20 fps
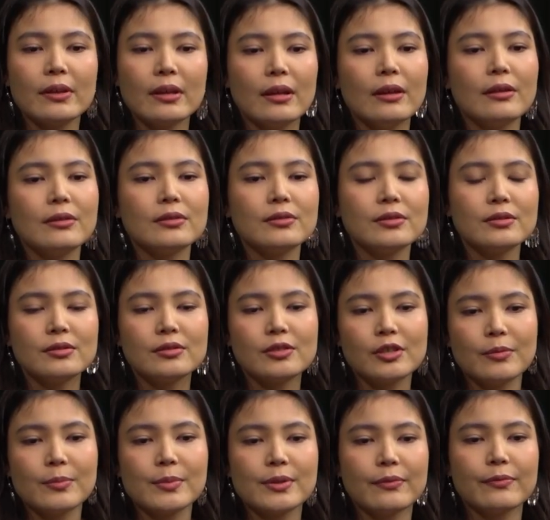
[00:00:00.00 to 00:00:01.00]
in
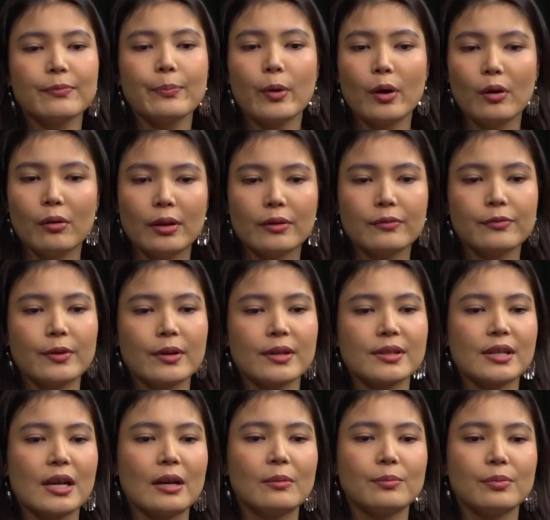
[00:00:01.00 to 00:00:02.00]
terms of Poland, for
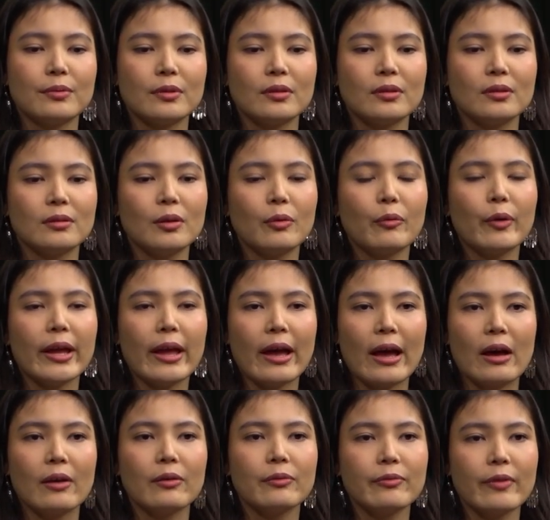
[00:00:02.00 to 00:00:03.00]
example, we
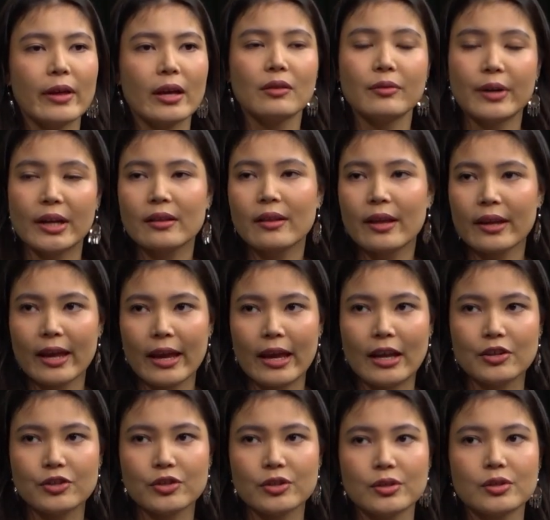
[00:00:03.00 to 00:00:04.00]
have a great
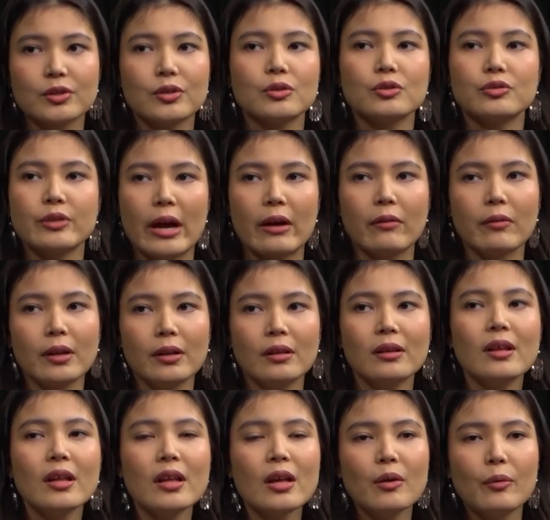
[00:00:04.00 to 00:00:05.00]
location to travel,
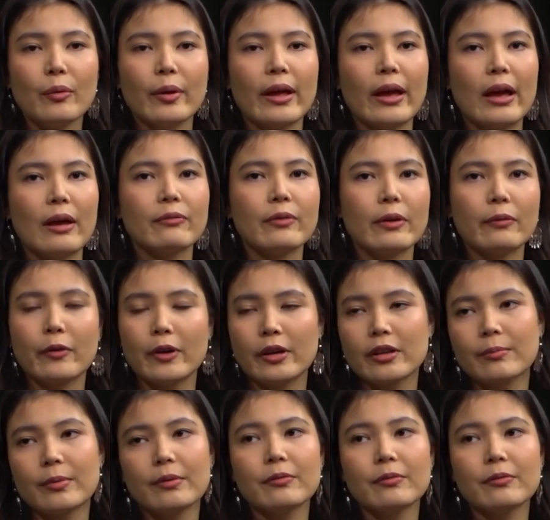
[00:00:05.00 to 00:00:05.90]
we have affordable